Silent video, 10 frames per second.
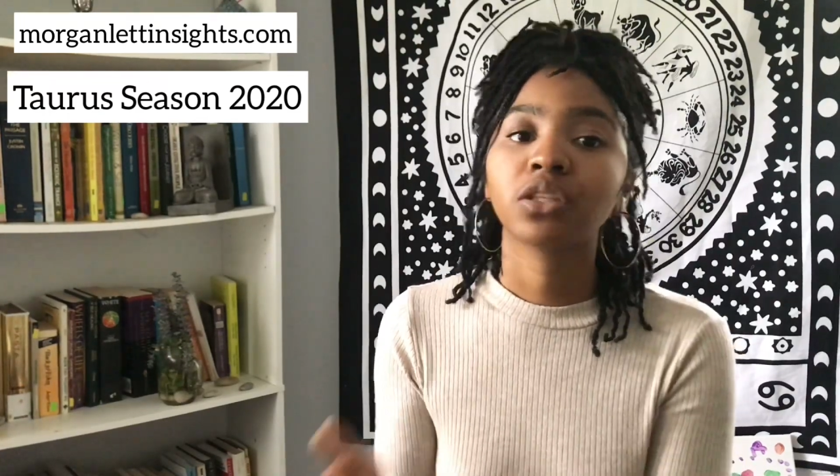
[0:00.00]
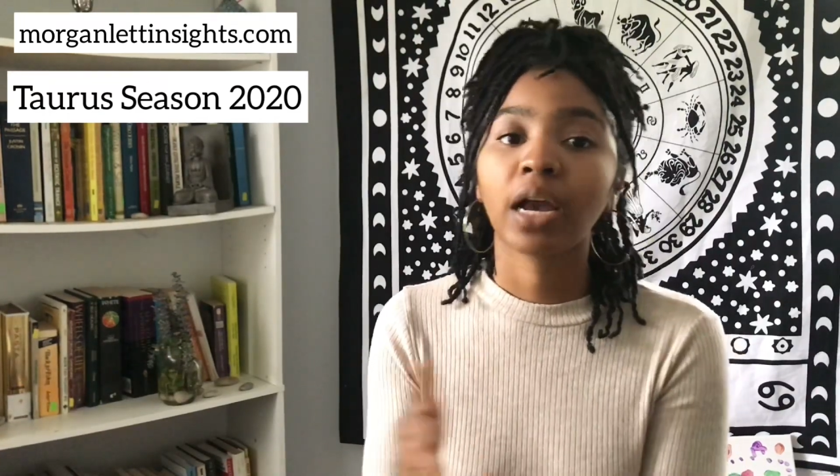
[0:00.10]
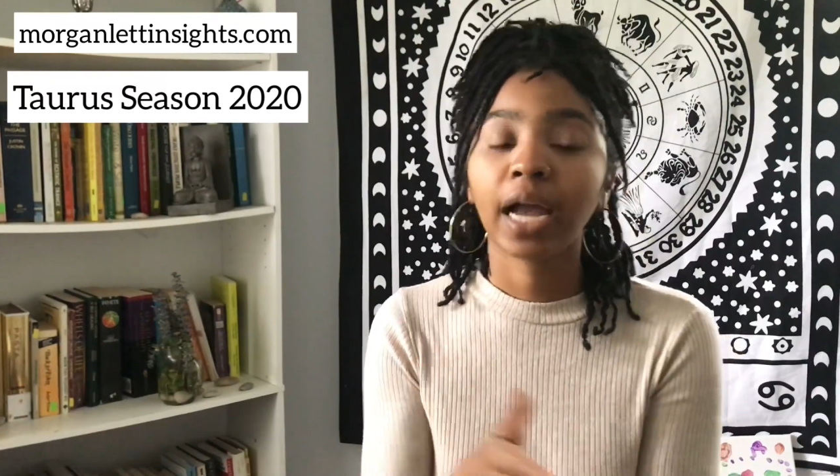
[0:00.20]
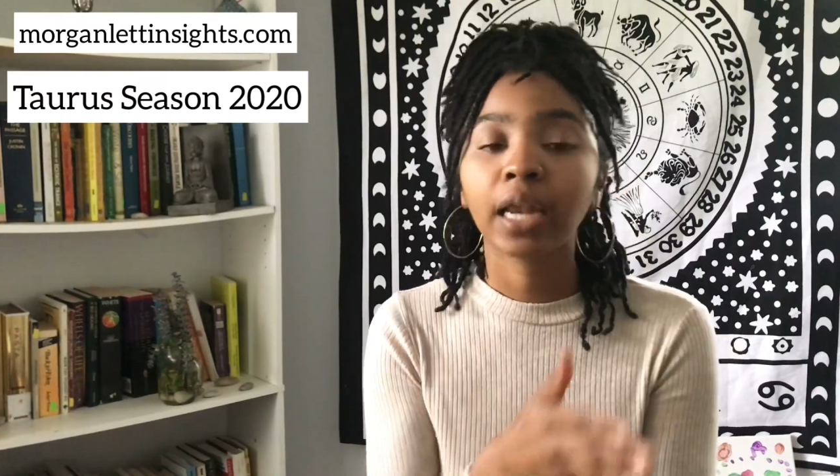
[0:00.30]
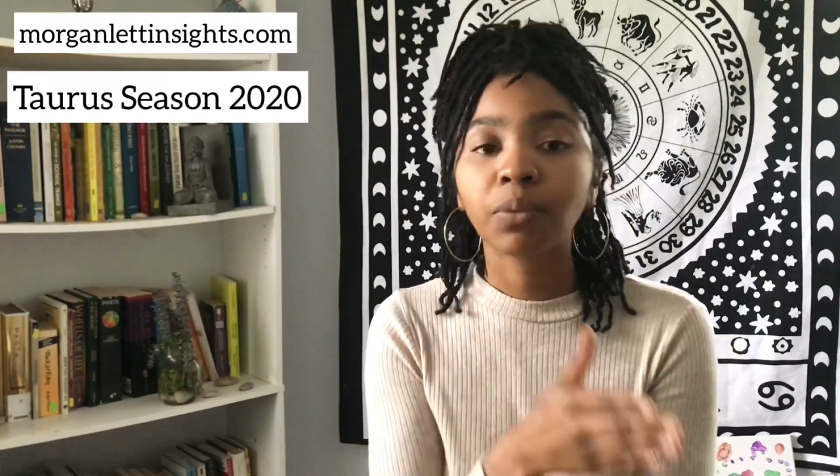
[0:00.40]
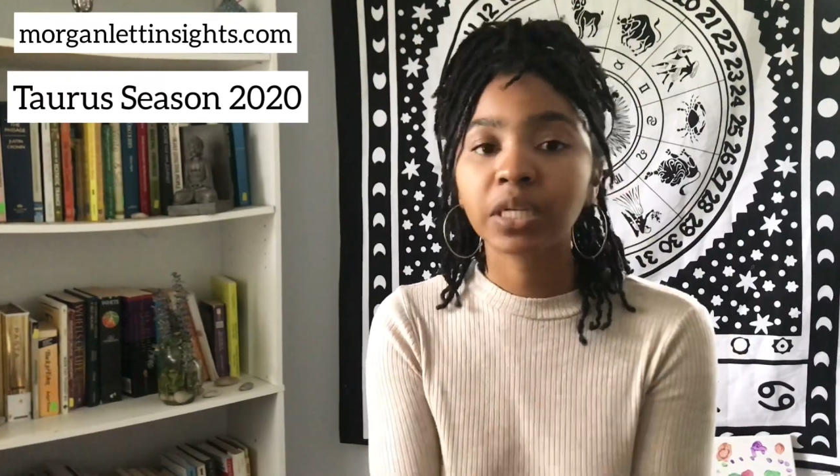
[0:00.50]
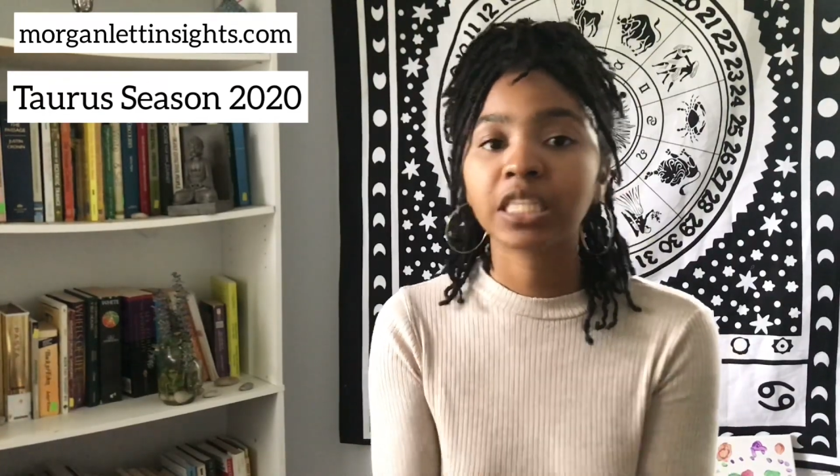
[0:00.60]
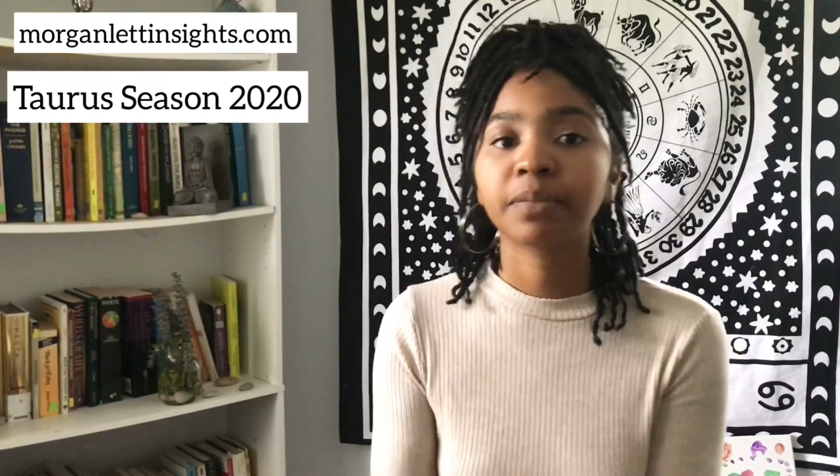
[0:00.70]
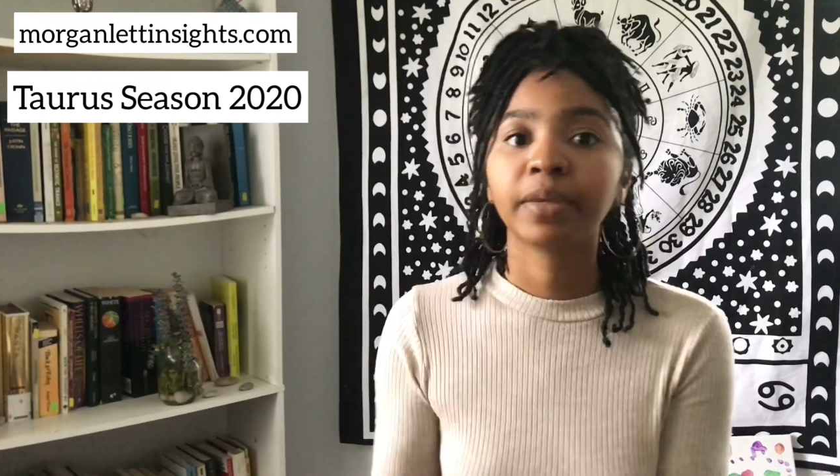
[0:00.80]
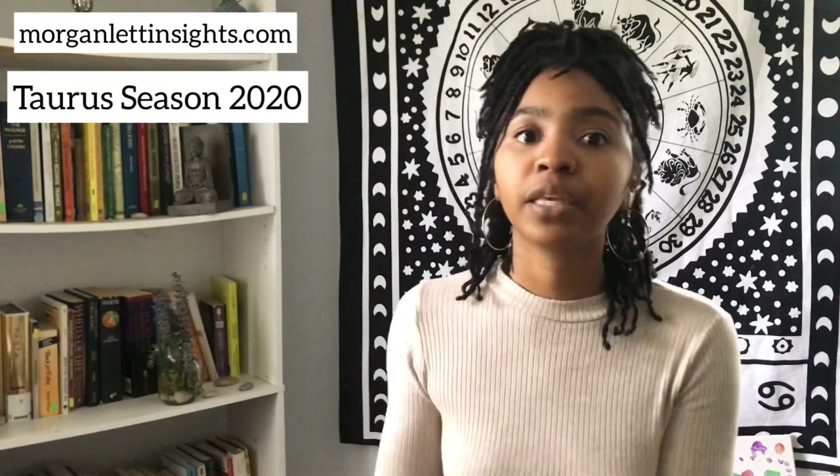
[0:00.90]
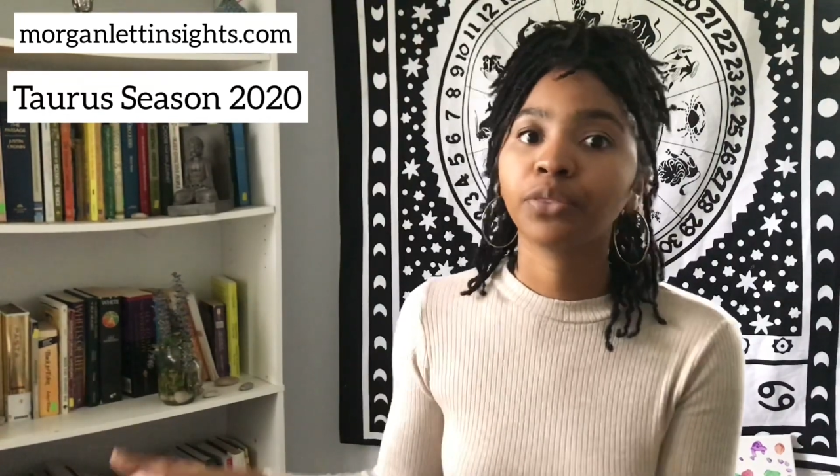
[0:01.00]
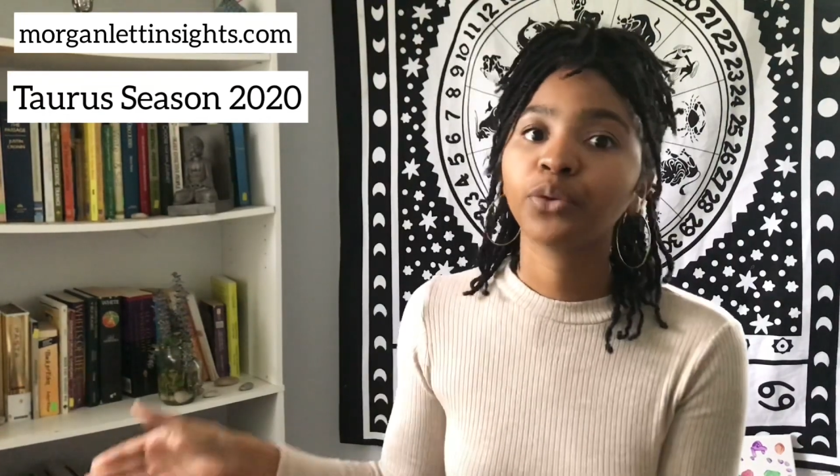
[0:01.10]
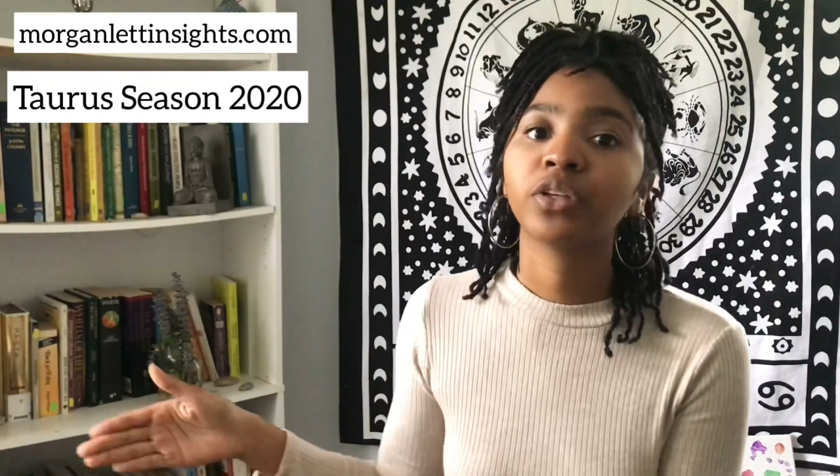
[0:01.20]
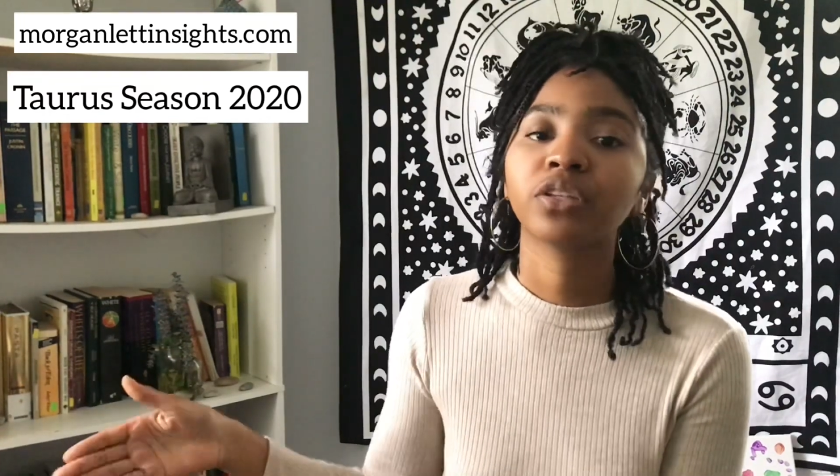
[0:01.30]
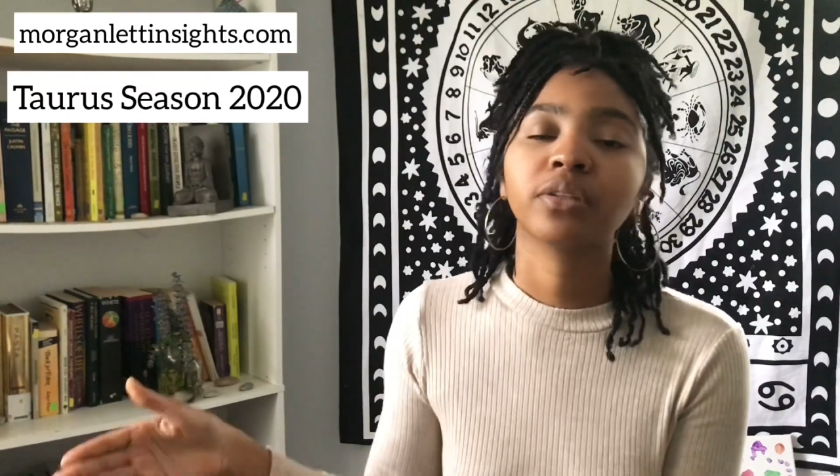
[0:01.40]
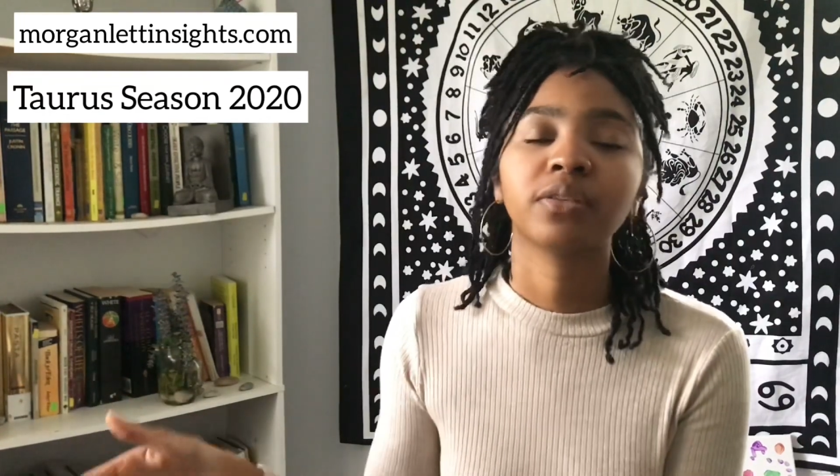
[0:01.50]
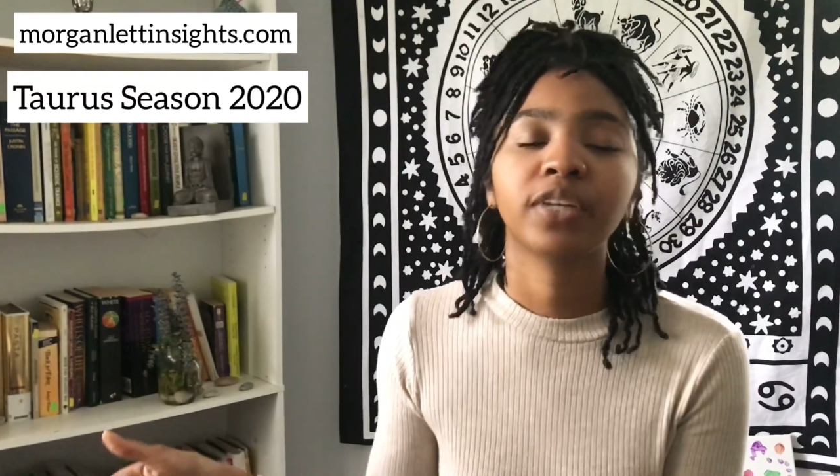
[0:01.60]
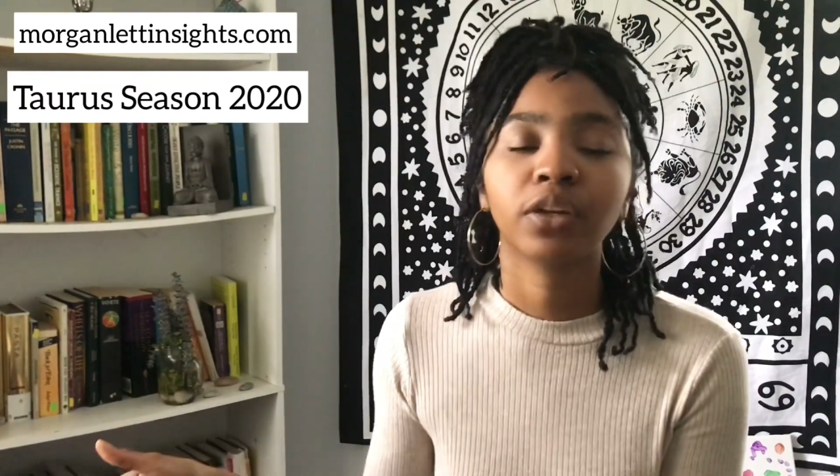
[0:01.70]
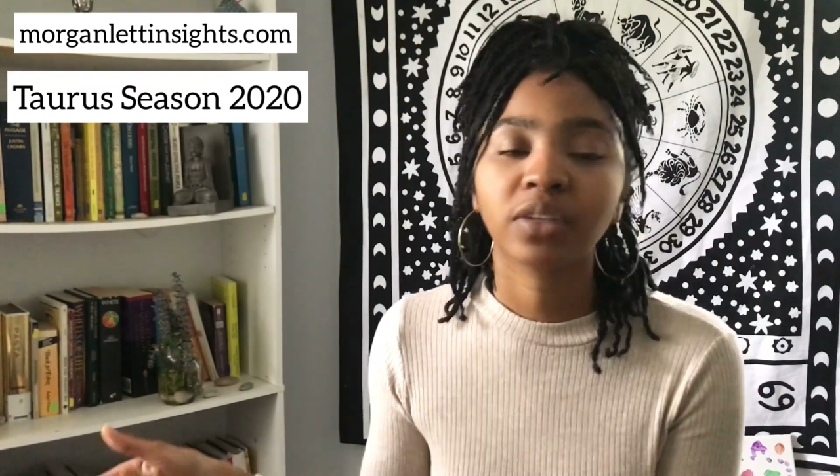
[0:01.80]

so I kind of want to speed through this so this video